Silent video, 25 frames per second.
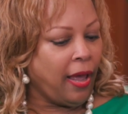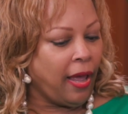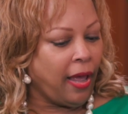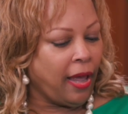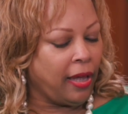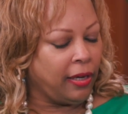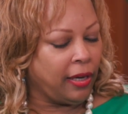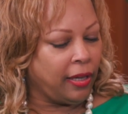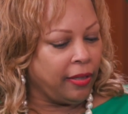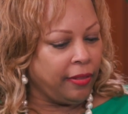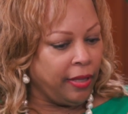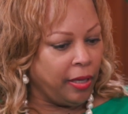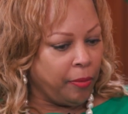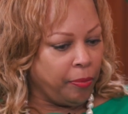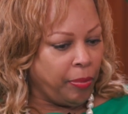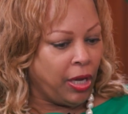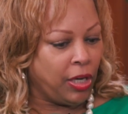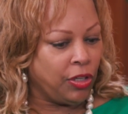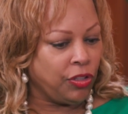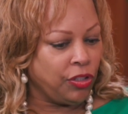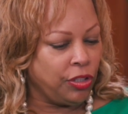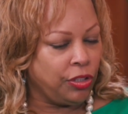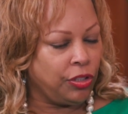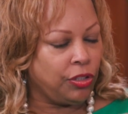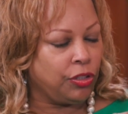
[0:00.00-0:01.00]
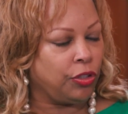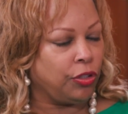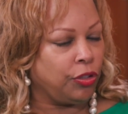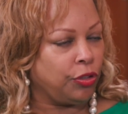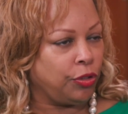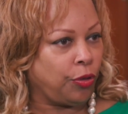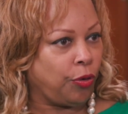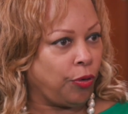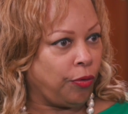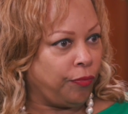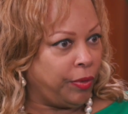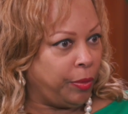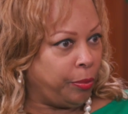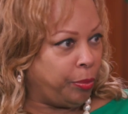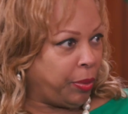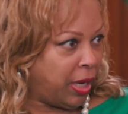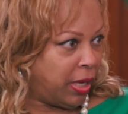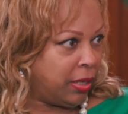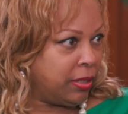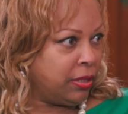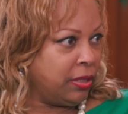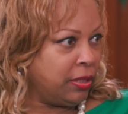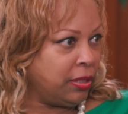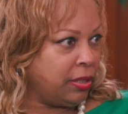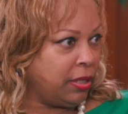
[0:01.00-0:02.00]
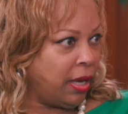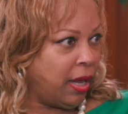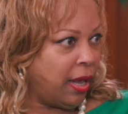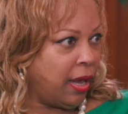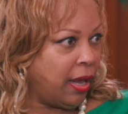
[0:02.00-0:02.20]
And I think patients deserve the best,